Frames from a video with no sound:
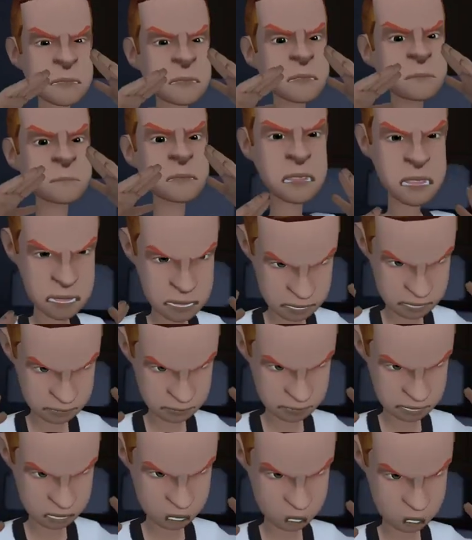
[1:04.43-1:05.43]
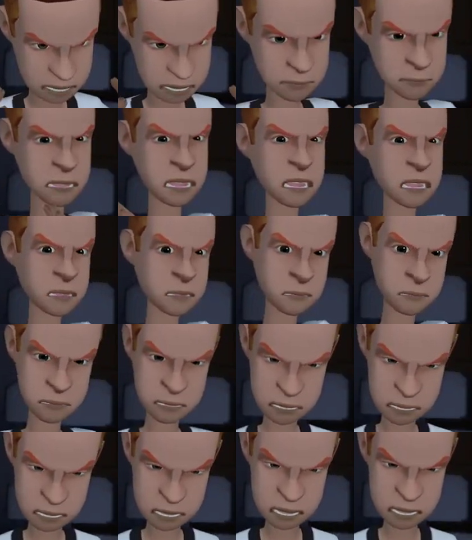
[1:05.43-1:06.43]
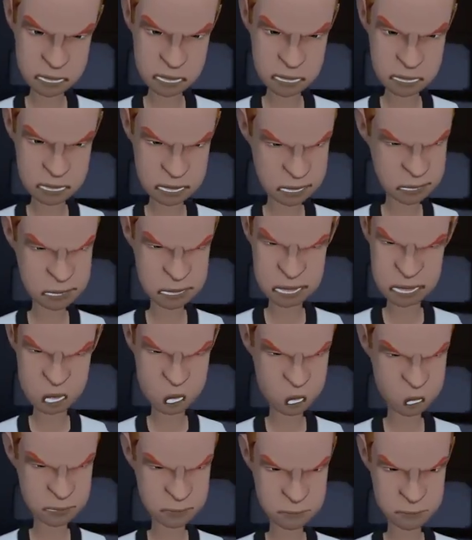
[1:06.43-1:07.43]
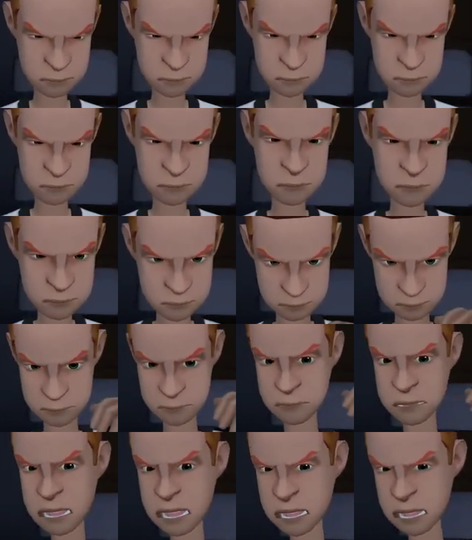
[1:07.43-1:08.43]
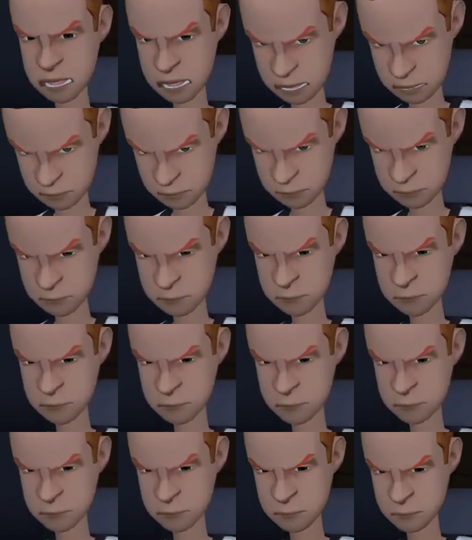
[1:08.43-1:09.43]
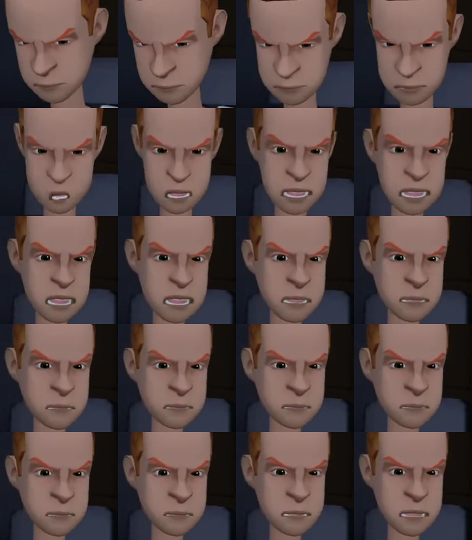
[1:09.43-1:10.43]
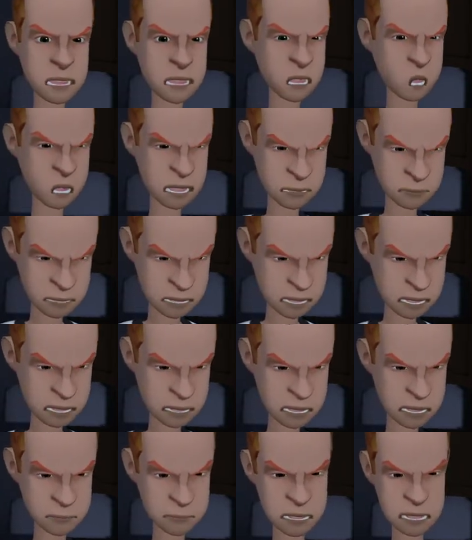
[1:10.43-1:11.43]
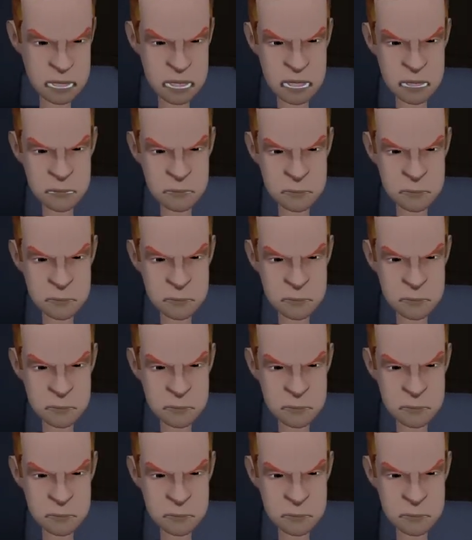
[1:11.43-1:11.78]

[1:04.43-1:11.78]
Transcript: My dad grounded me. I hate his guts now. Idiot. Well, see you in my next update.